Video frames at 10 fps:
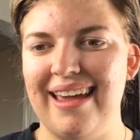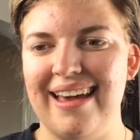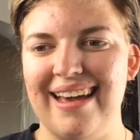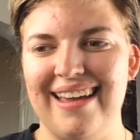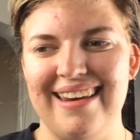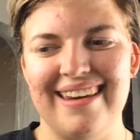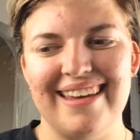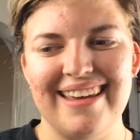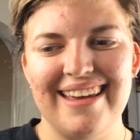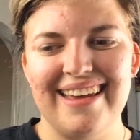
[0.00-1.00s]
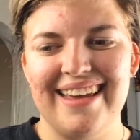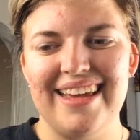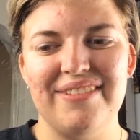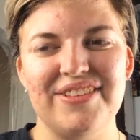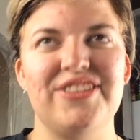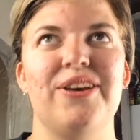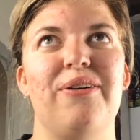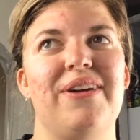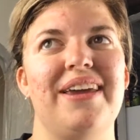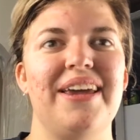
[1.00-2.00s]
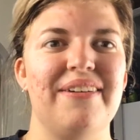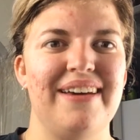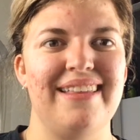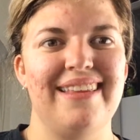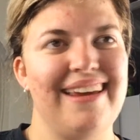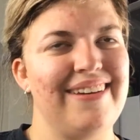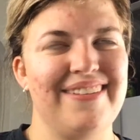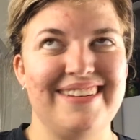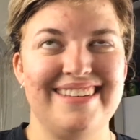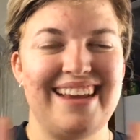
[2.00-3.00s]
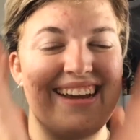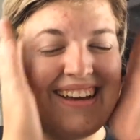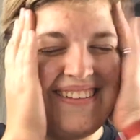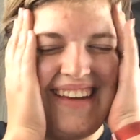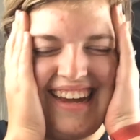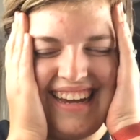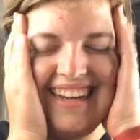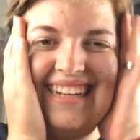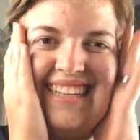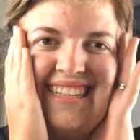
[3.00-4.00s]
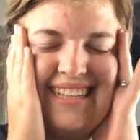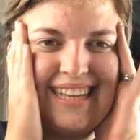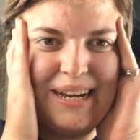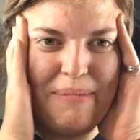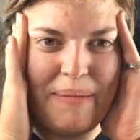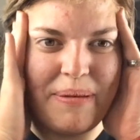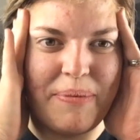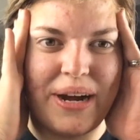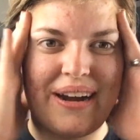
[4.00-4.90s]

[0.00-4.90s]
and it was so cute, and like we were just like, oh my goodness, it's a little baby